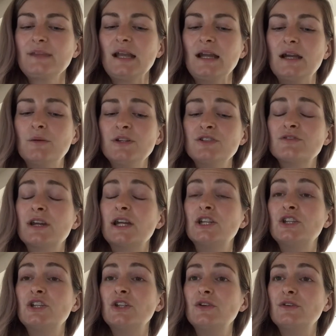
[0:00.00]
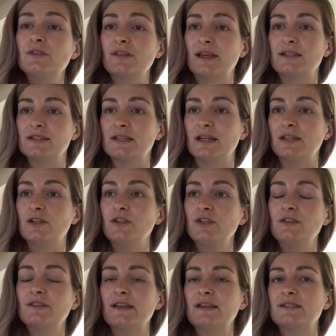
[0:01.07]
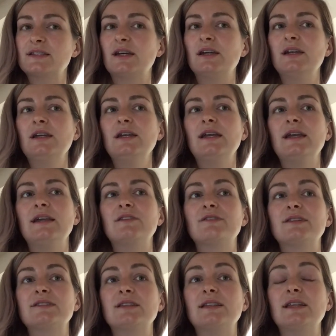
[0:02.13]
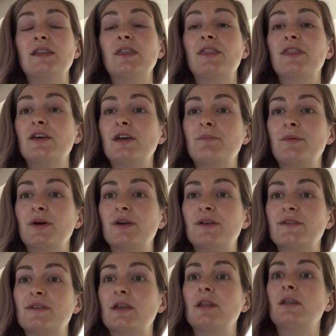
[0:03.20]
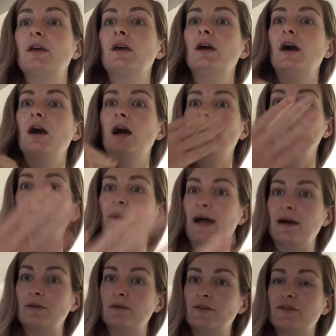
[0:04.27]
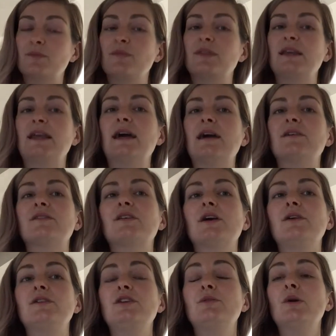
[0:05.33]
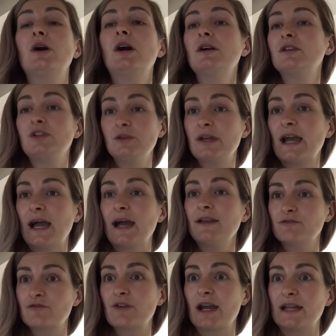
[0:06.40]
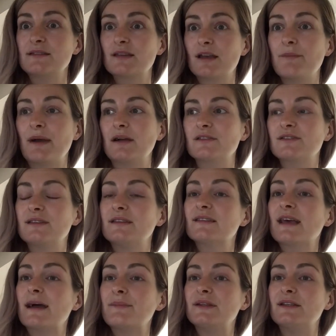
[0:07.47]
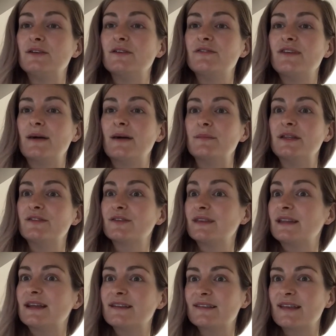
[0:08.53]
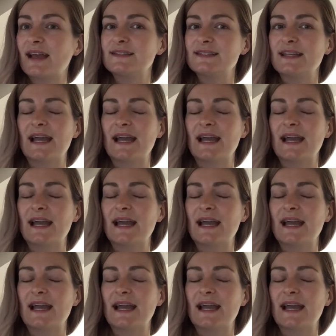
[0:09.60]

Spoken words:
I want you to write a newsletter, and a newsletter is written in third person about something else. So you can write about something that's happened in your family, if something exciting